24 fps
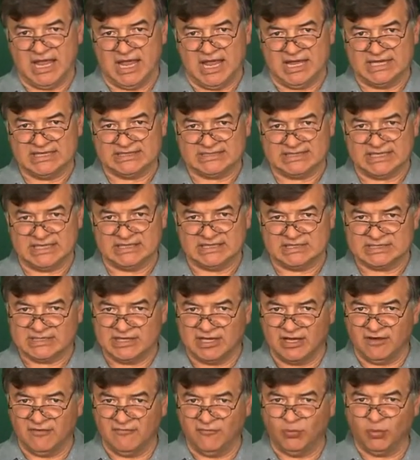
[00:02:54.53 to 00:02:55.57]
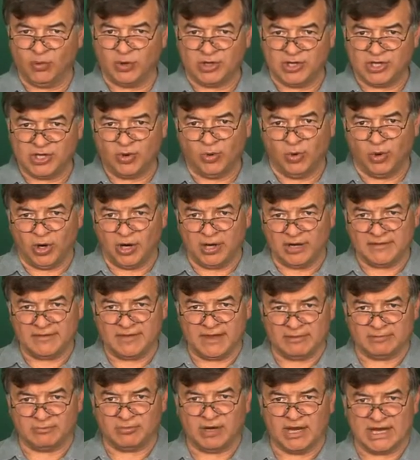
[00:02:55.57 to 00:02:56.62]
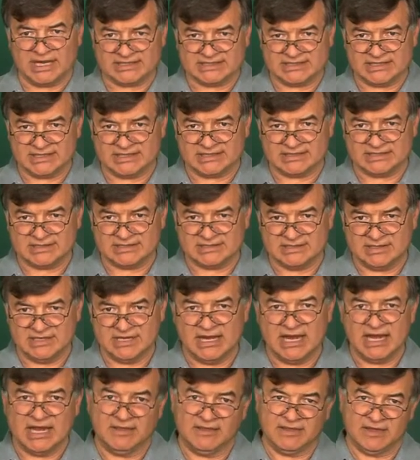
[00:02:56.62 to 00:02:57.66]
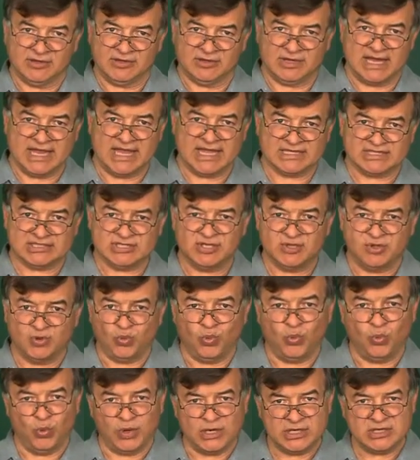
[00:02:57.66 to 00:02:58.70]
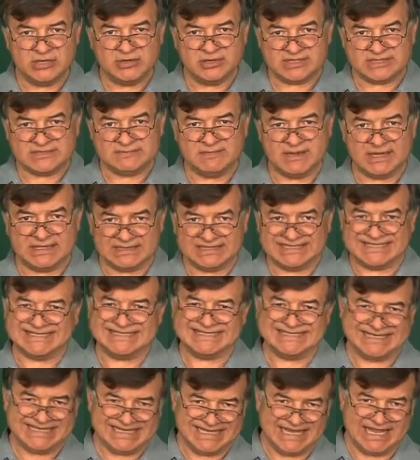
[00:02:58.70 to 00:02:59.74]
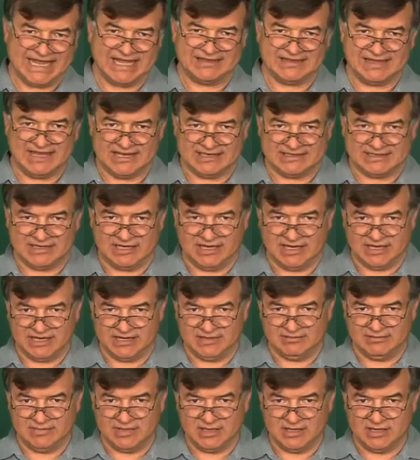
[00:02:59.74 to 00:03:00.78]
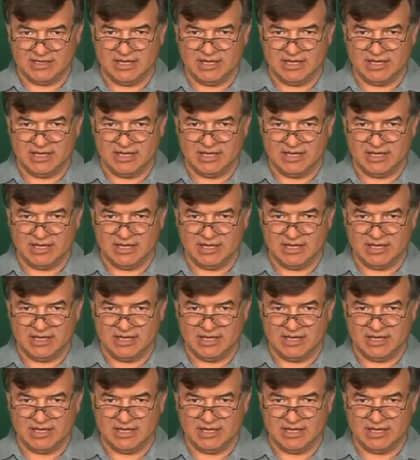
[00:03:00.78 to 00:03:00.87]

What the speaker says: a sense of where you are in that process. And they're going to ask you, what do you expect to see at that time?